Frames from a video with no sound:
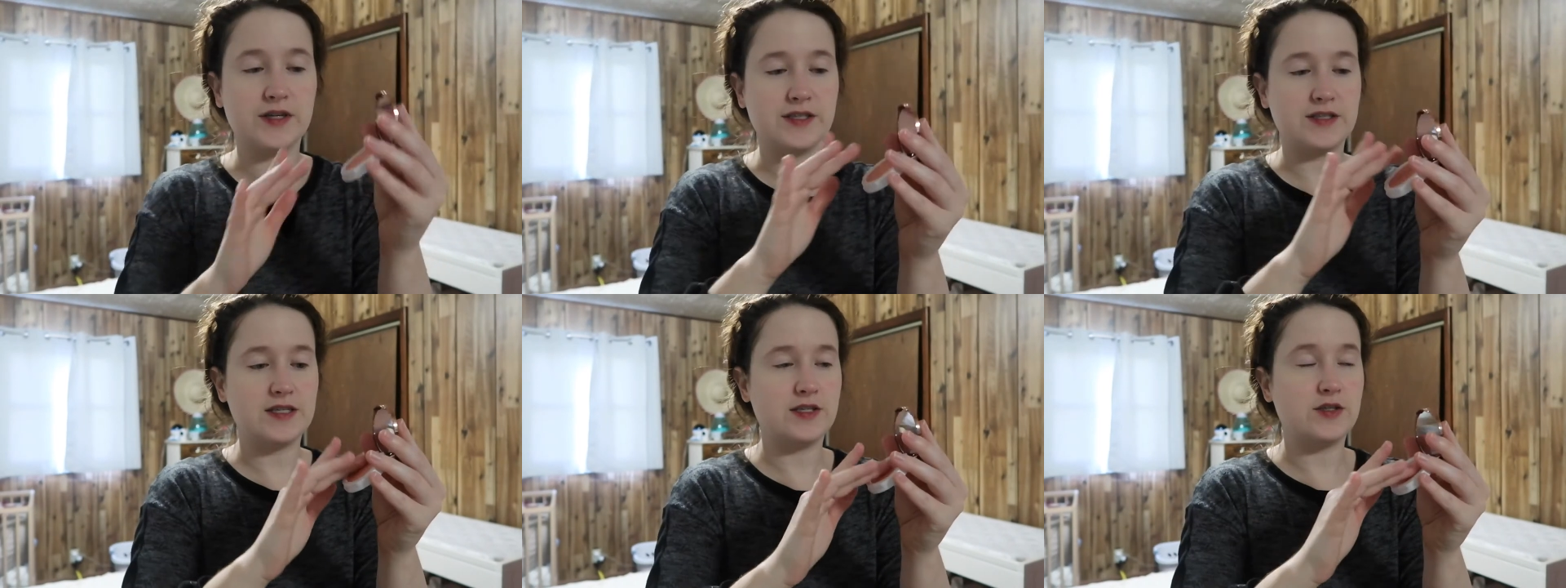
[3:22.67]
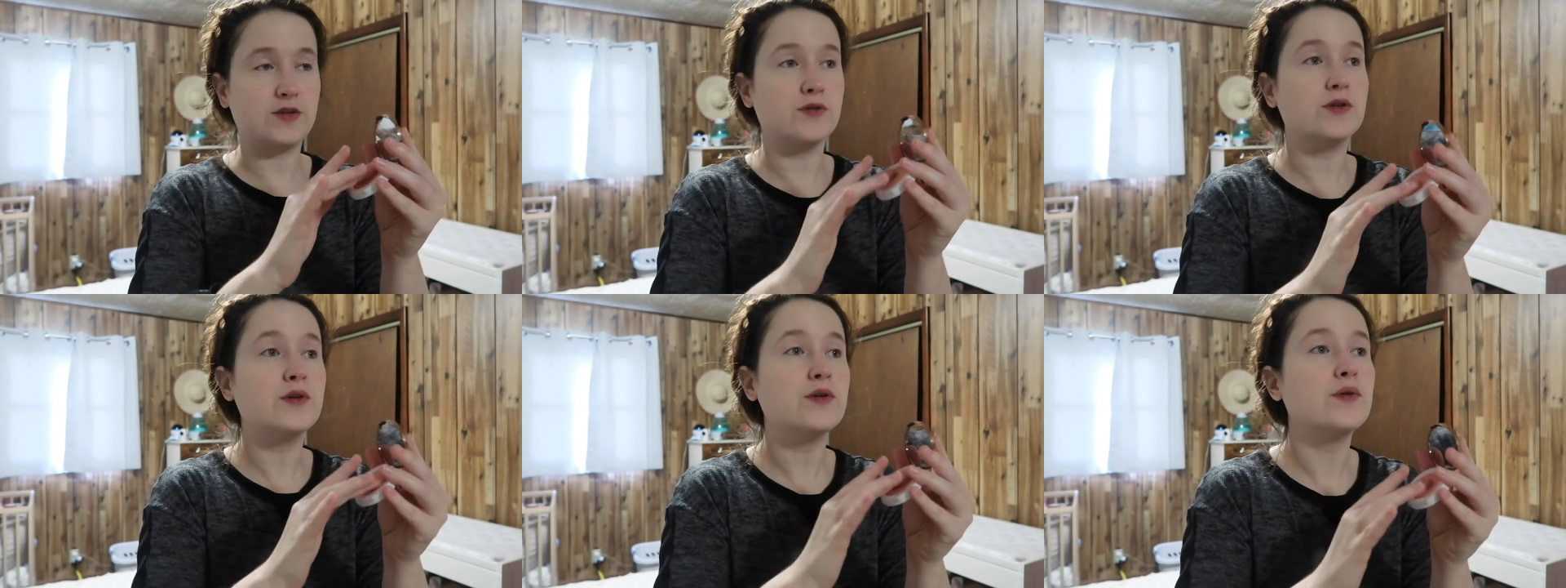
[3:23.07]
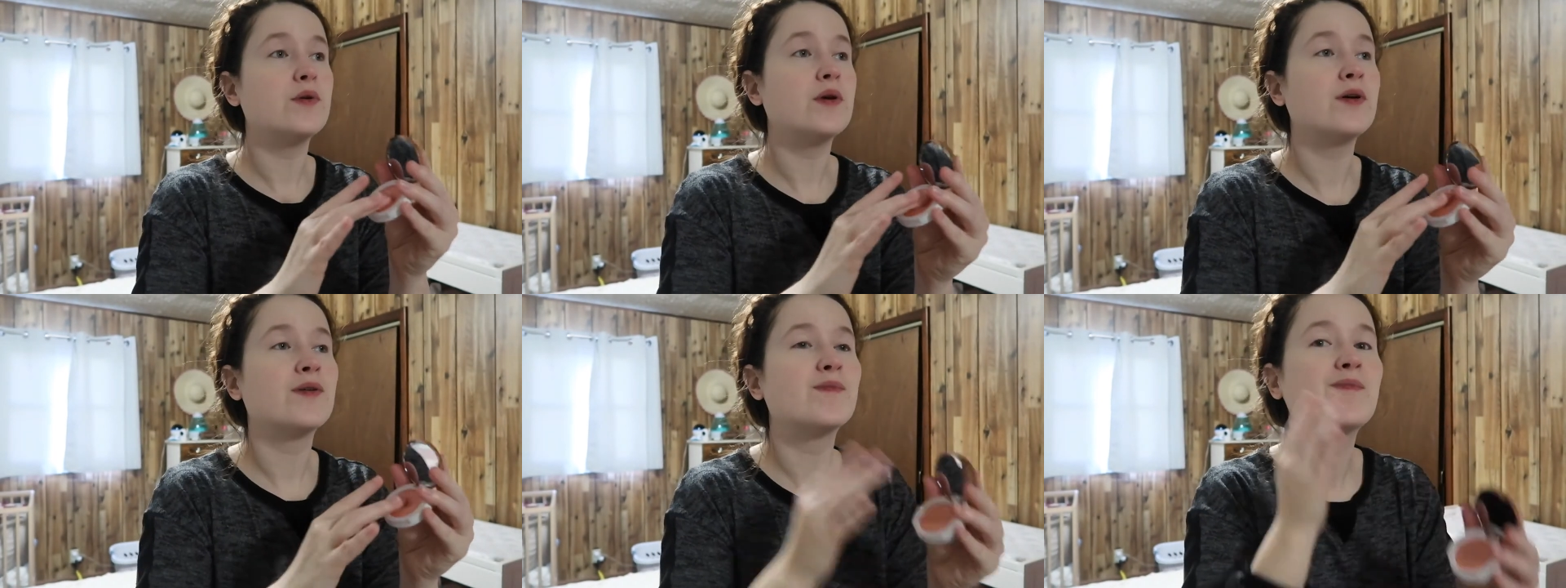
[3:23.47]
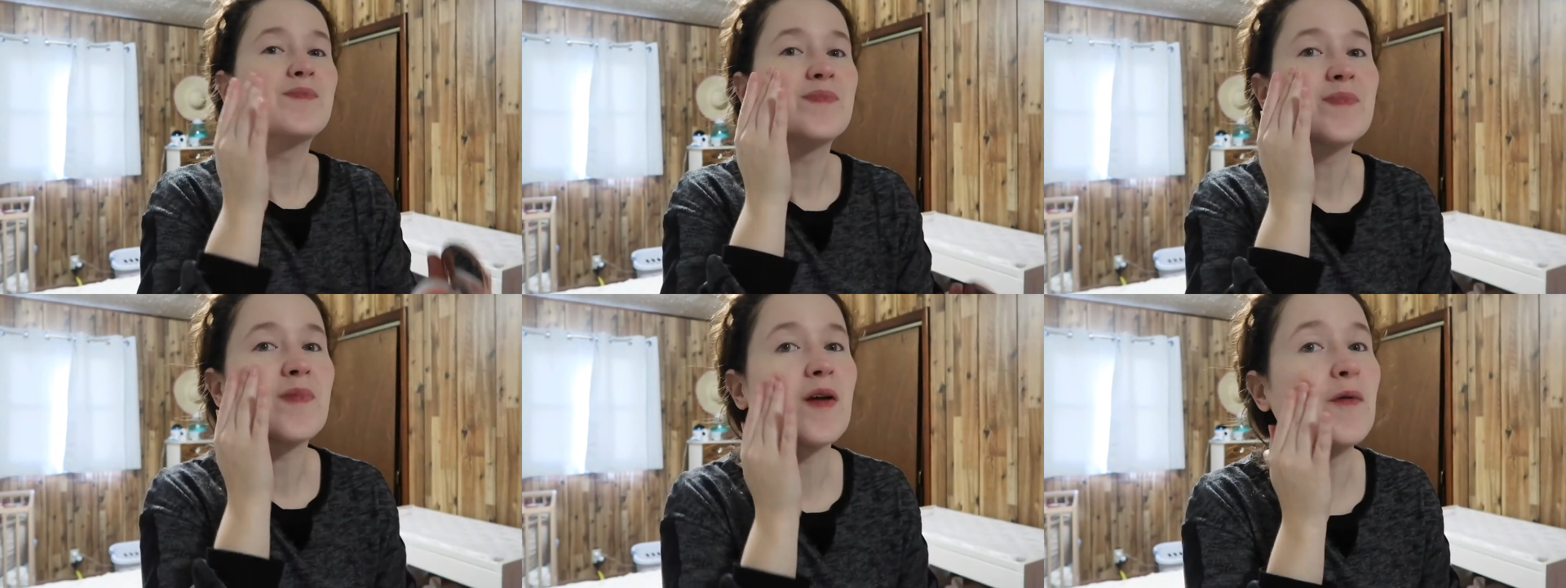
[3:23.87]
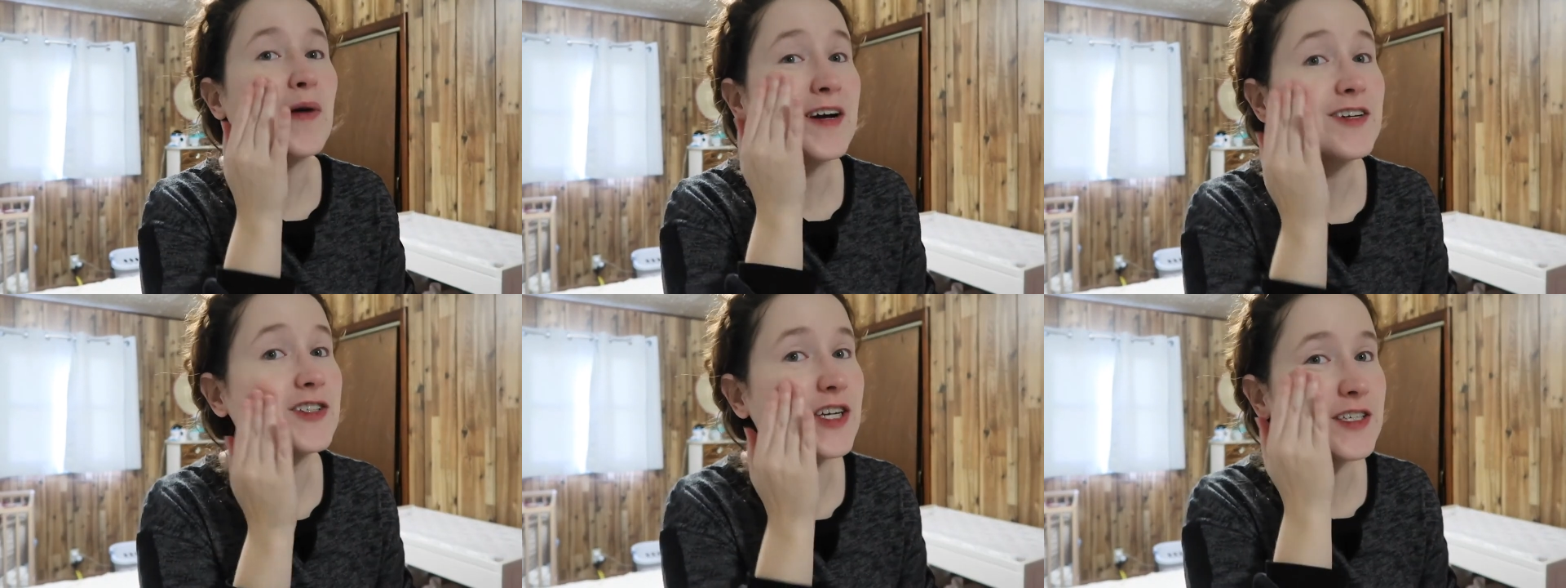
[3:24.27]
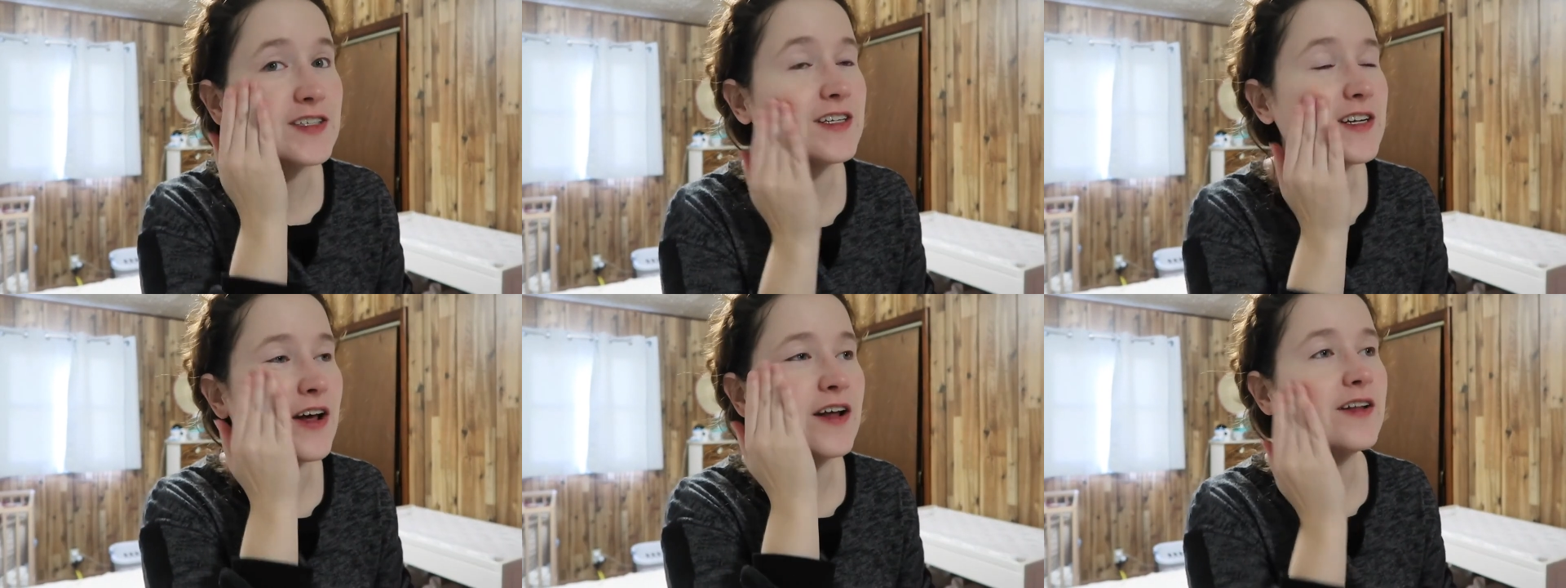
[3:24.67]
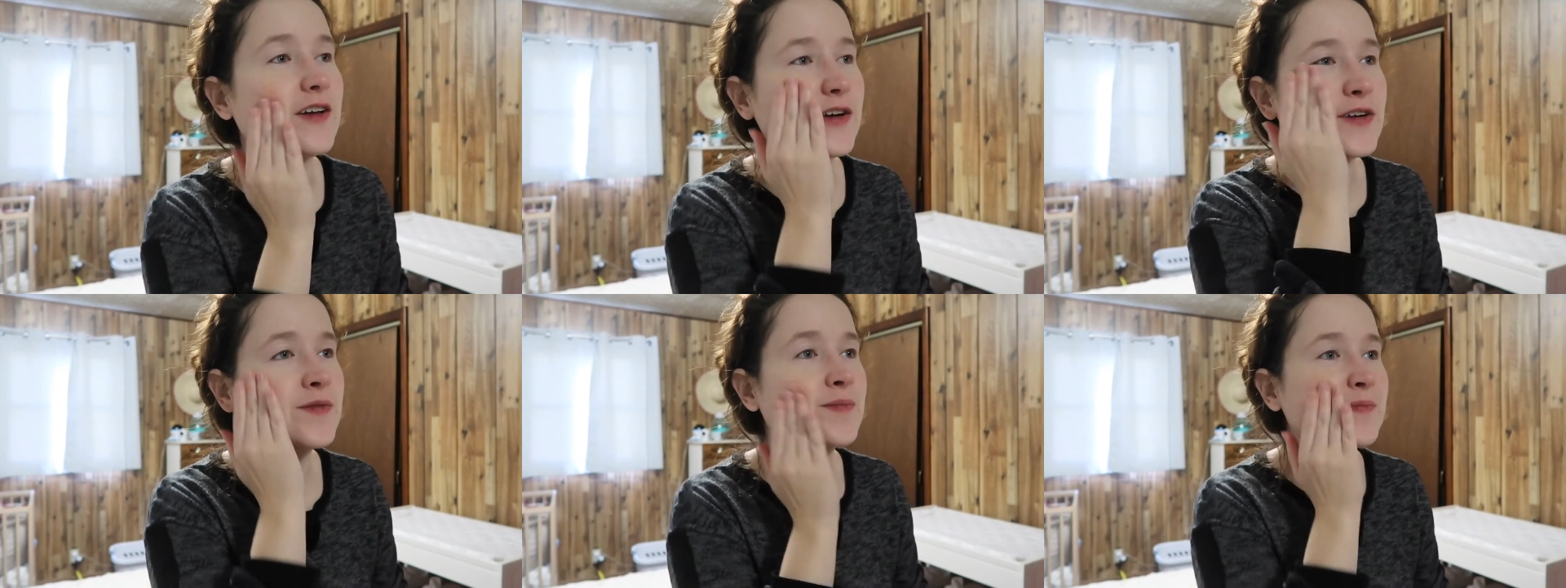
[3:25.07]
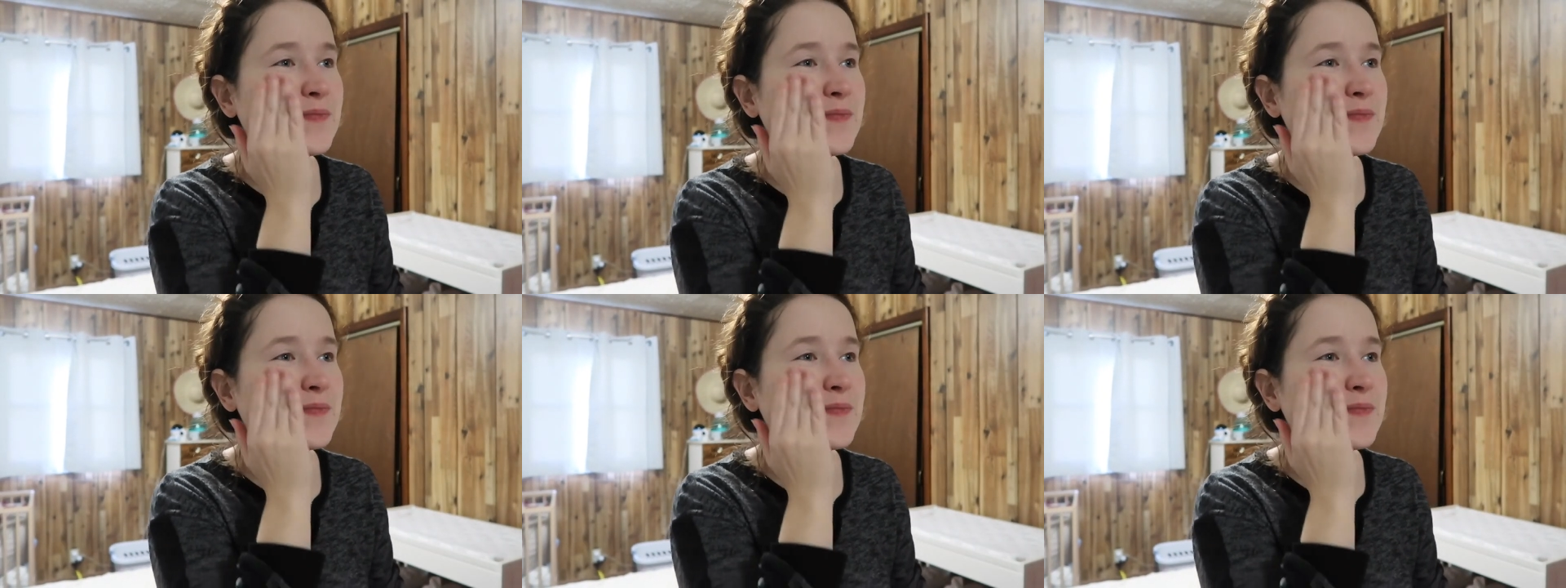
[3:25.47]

easy to do while you're chasing a toddler.